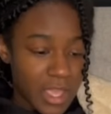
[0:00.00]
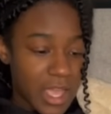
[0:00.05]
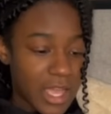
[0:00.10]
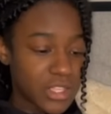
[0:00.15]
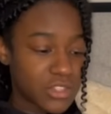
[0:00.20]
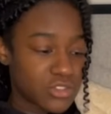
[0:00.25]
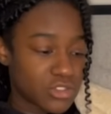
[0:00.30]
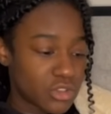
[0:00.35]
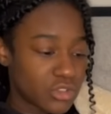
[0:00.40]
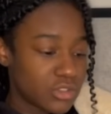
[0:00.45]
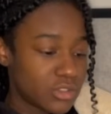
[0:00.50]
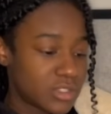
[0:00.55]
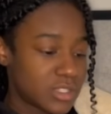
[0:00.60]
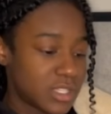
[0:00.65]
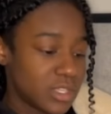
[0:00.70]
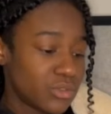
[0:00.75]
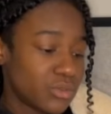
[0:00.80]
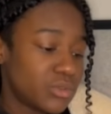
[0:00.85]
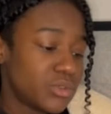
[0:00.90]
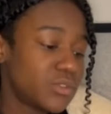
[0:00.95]
And so you
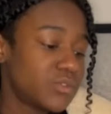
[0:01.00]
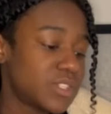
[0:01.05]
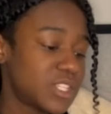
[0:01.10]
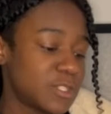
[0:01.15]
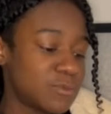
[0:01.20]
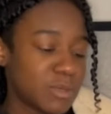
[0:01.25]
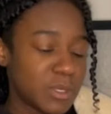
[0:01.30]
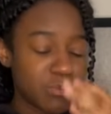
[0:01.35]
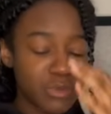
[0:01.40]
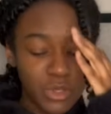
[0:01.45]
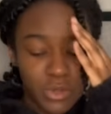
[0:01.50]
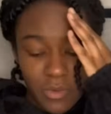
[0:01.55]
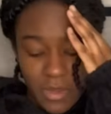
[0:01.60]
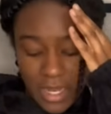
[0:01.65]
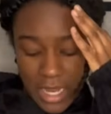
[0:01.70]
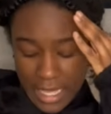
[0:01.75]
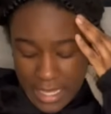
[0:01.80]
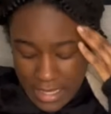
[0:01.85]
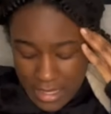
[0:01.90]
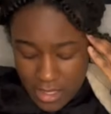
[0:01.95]
see all of these people who are
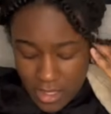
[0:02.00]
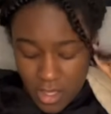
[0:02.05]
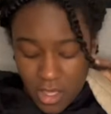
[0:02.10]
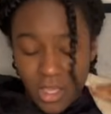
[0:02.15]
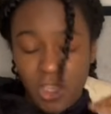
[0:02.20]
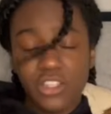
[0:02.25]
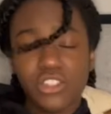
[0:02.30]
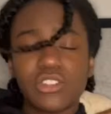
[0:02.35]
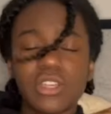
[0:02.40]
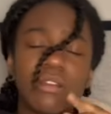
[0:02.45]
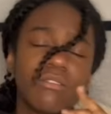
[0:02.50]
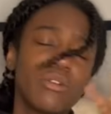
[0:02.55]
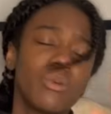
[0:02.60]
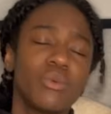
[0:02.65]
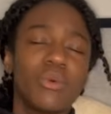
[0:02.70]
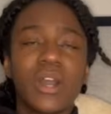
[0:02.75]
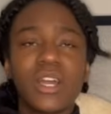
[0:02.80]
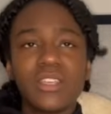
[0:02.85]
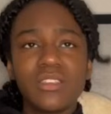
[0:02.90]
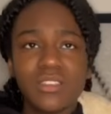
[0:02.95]
like, Sharon,
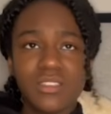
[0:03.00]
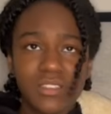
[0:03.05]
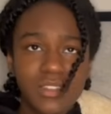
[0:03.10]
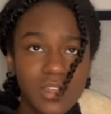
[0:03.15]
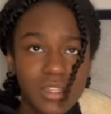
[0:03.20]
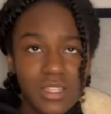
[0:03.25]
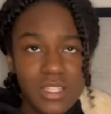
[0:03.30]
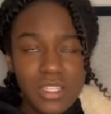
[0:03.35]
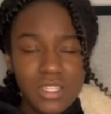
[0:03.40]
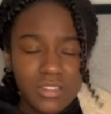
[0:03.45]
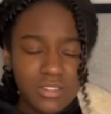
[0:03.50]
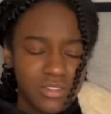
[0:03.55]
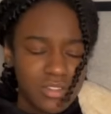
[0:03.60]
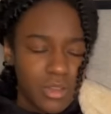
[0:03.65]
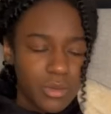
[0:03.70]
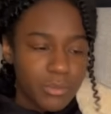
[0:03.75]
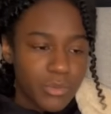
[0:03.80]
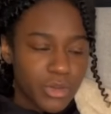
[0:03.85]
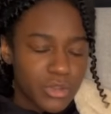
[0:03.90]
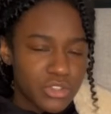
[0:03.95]
why are you studying
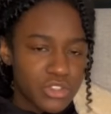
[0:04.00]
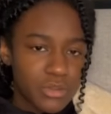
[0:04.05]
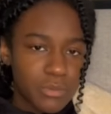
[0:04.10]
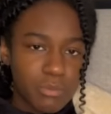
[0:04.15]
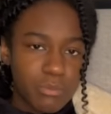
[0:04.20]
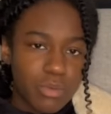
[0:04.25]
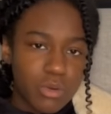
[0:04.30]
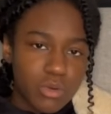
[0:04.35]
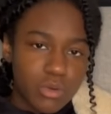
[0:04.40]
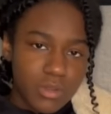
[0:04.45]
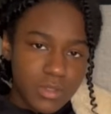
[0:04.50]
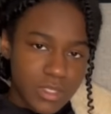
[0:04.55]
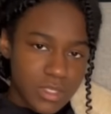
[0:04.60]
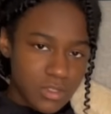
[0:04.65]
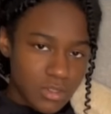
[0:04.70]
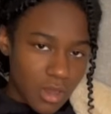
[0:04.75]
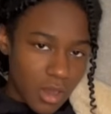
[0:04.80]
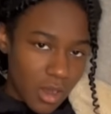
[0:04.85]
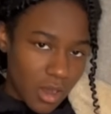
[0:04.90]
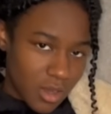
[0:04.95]
so much? Because
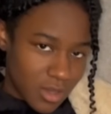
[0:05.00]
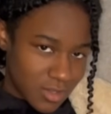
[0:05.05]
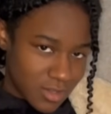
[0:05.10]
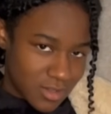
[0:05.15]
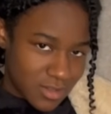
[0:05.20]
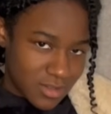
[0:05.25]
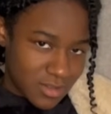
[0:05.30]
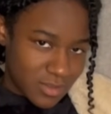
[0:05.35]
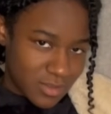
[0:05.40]
it's hard.